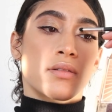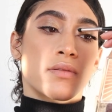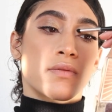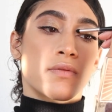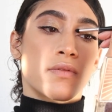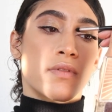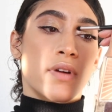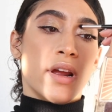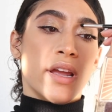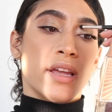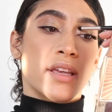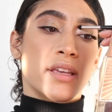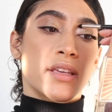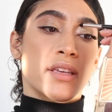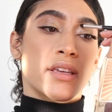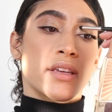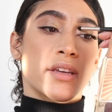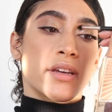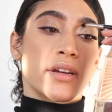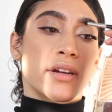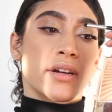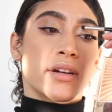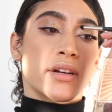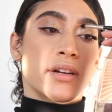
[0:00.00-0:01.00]
Right
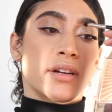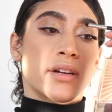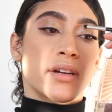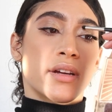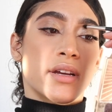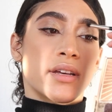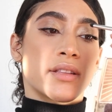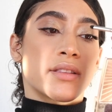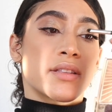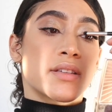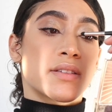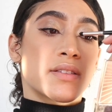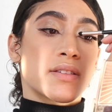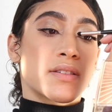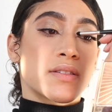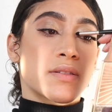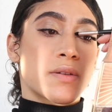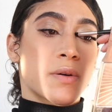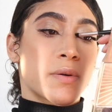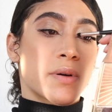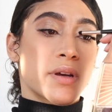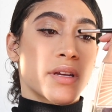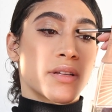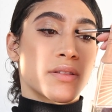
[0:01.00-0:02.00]
here. And this is
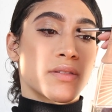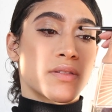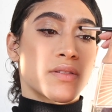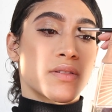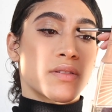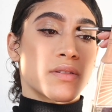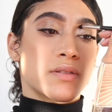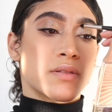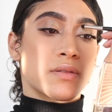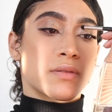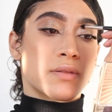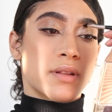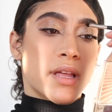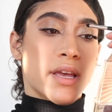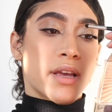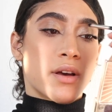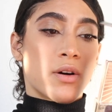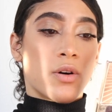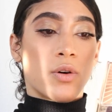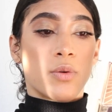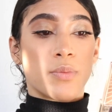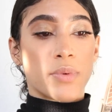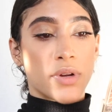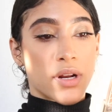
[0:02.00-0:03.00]
going to like
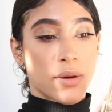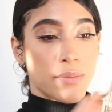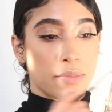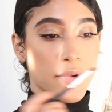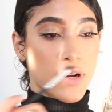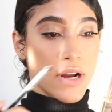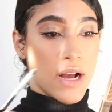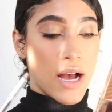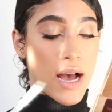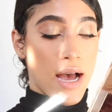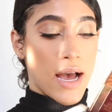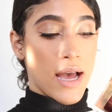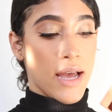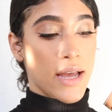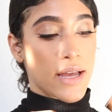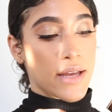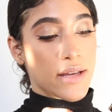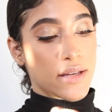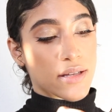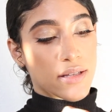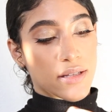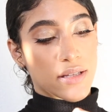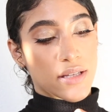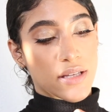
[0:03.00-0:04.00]
open up your eye
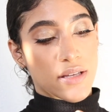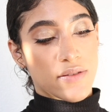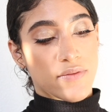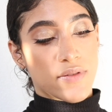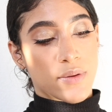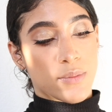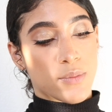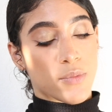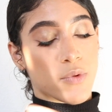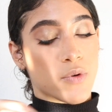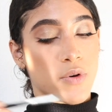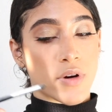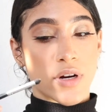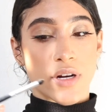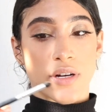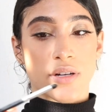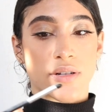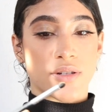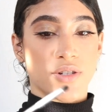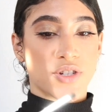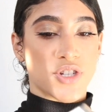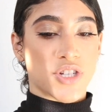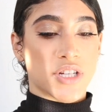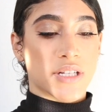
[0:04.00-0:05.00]
even more.
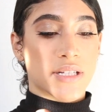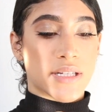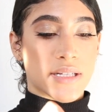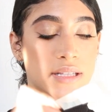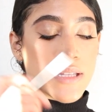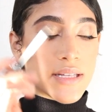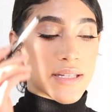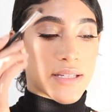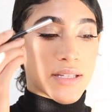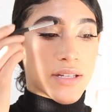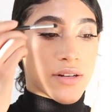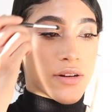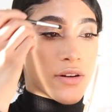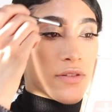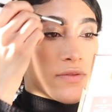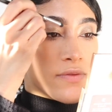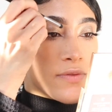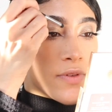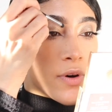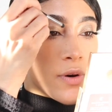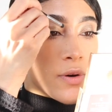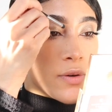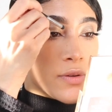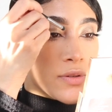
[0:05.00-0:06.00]
She did this in her
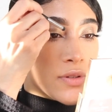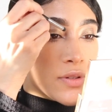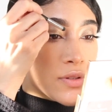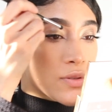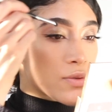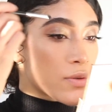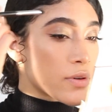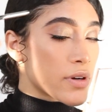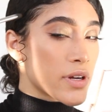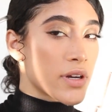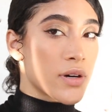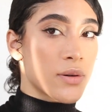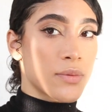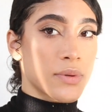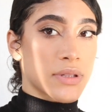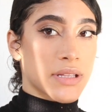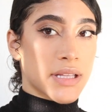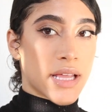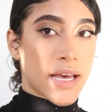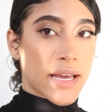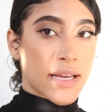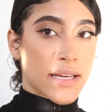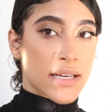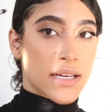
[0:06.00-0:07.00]
Vogue tutorial with
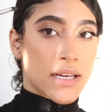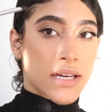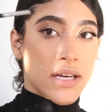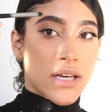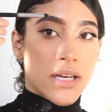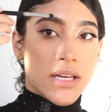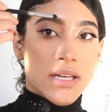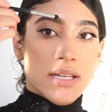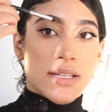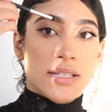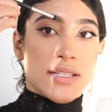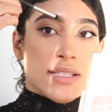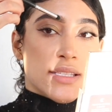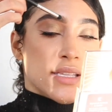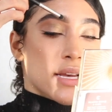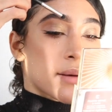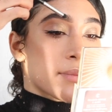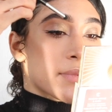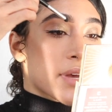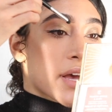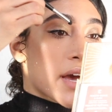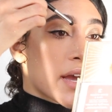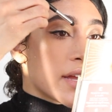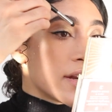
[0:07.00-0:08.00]
like
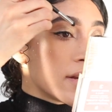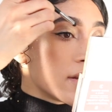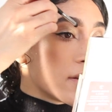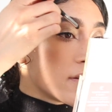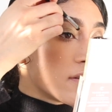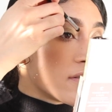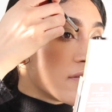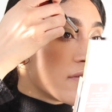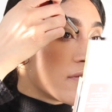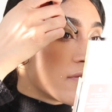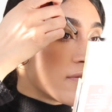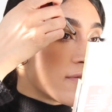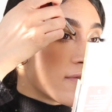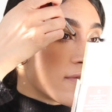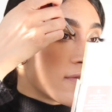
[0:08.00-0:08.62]
some kind of